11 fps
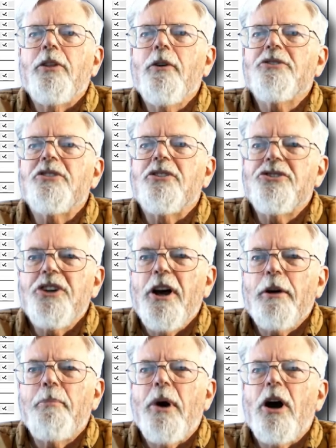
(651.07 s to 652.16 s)
There is a
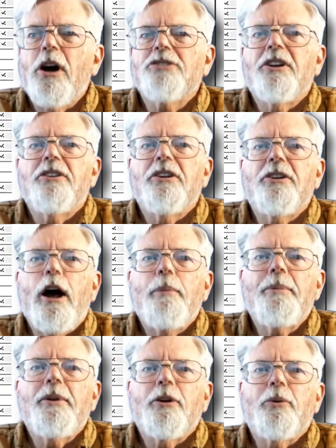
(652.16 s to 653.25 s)
checkbox at the top of